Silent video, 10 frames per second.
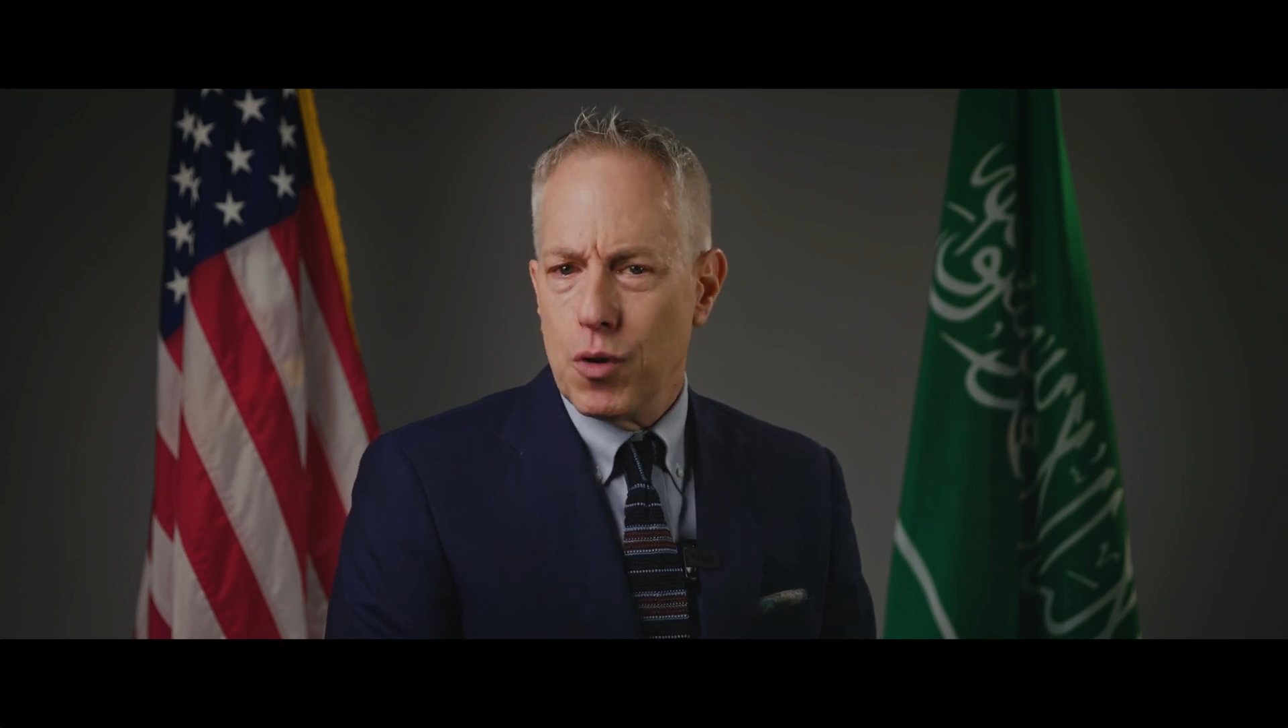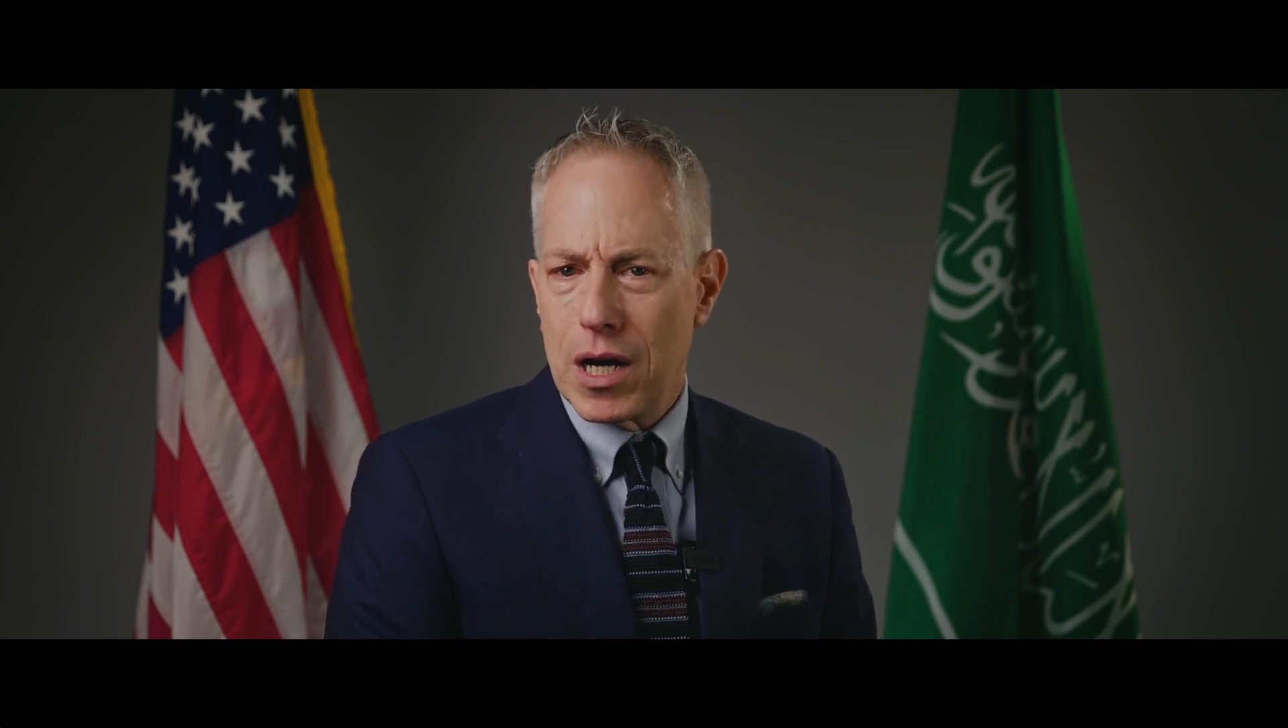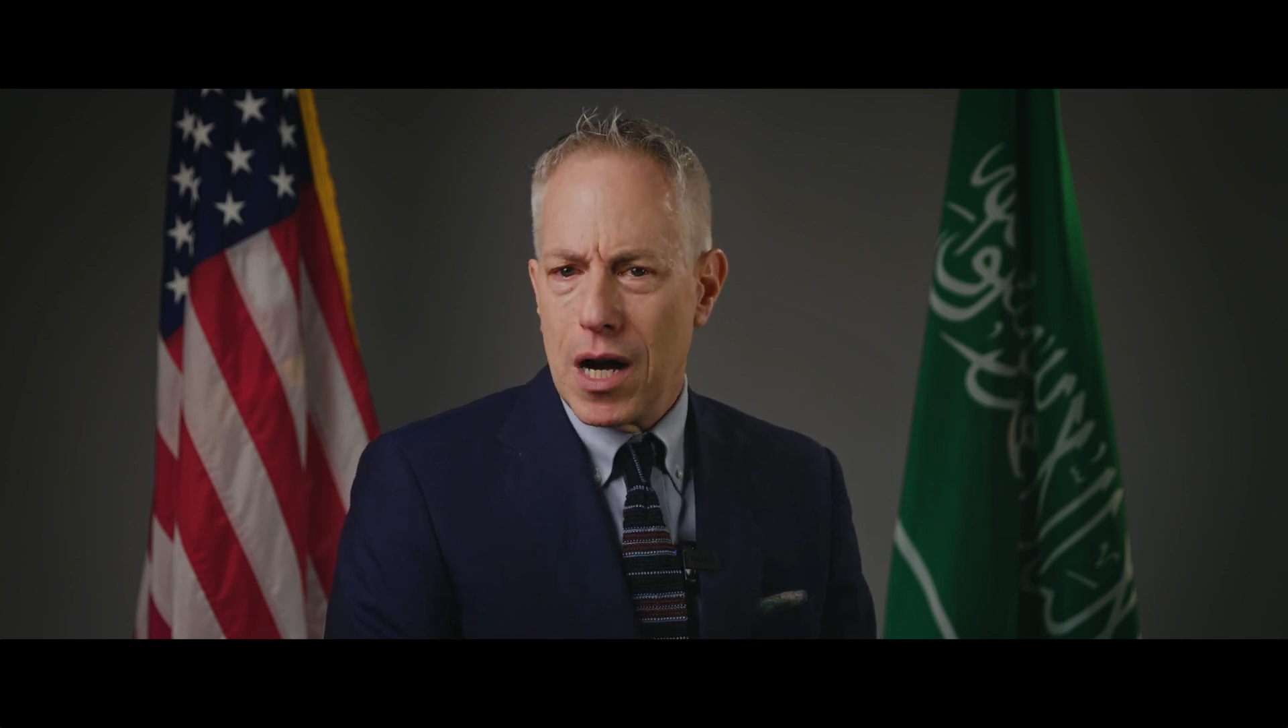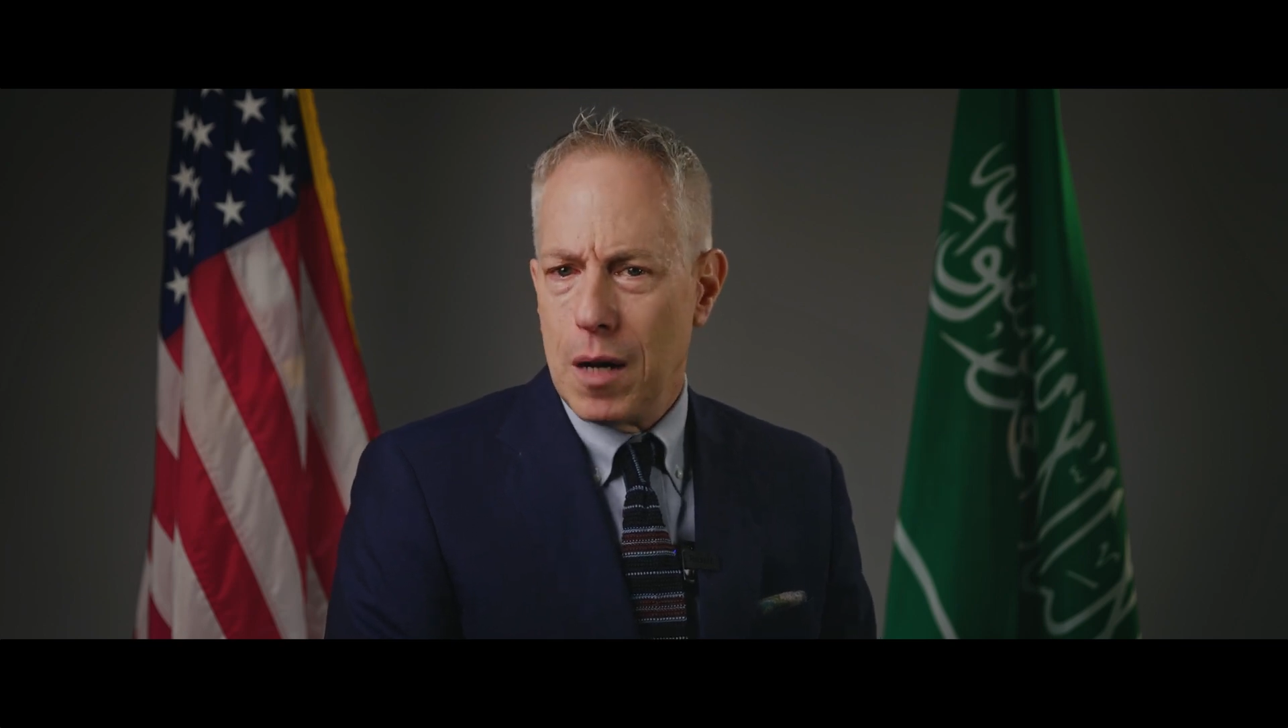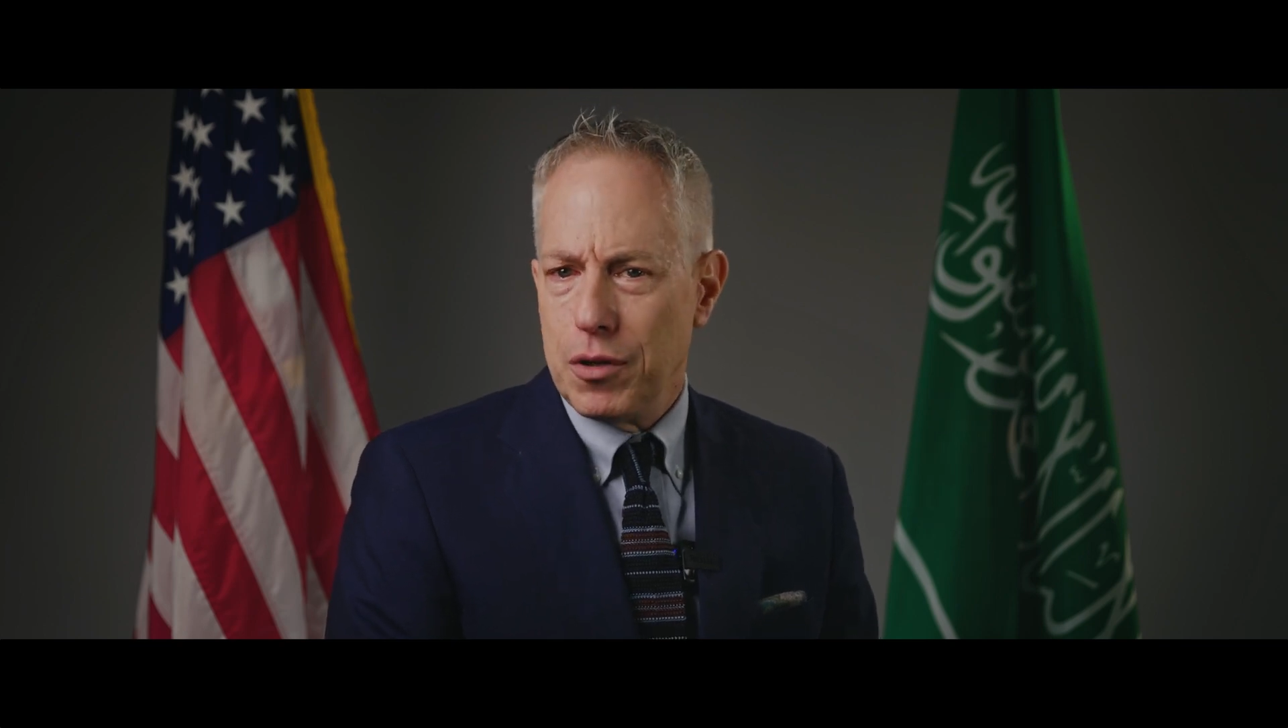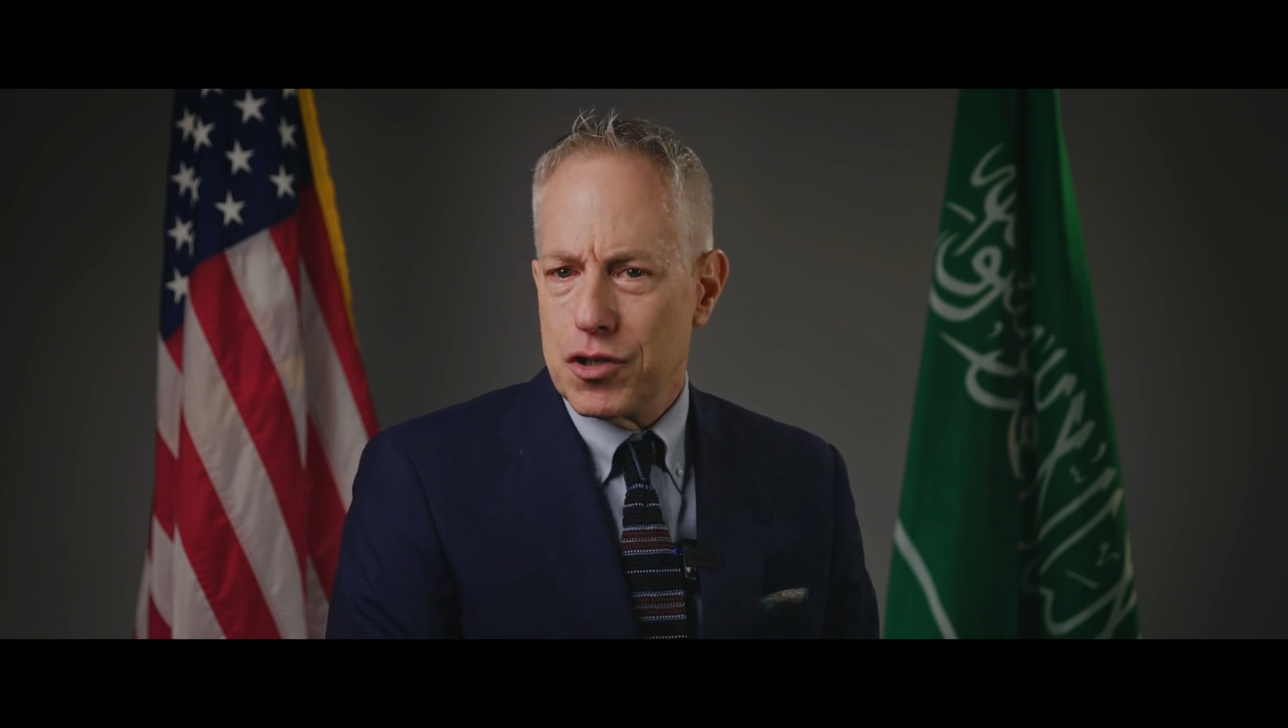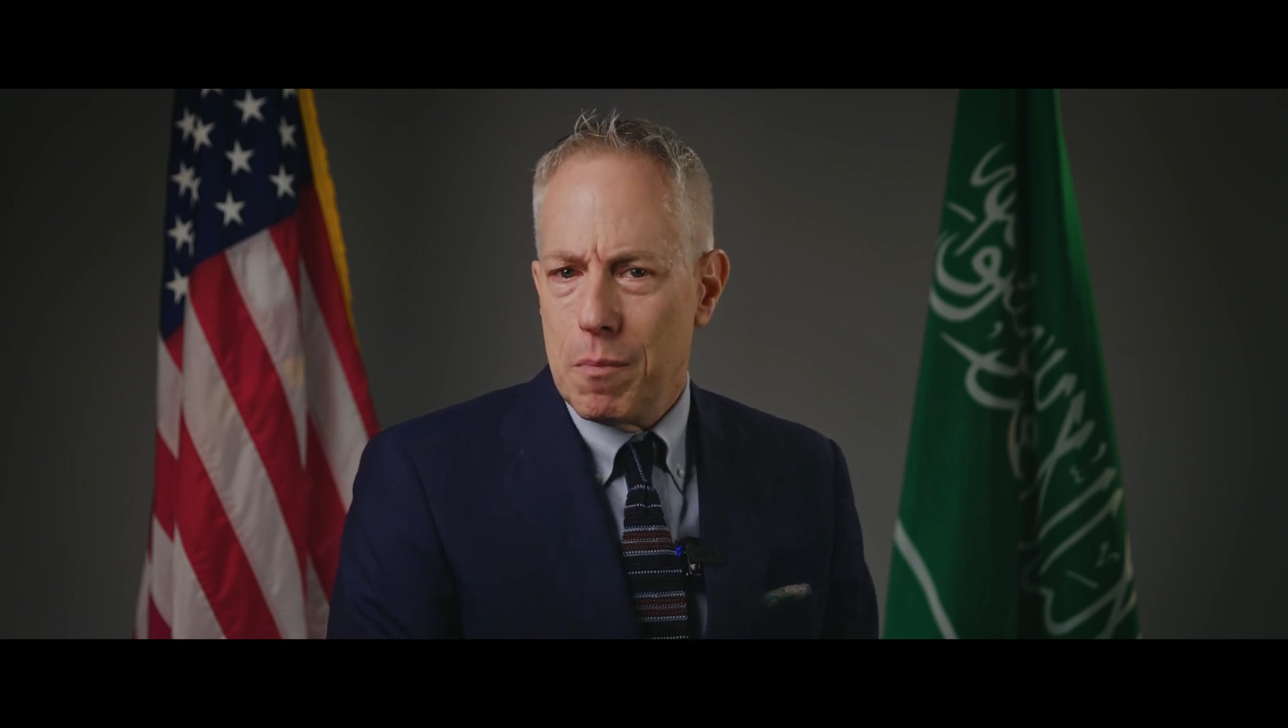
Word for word: accomplish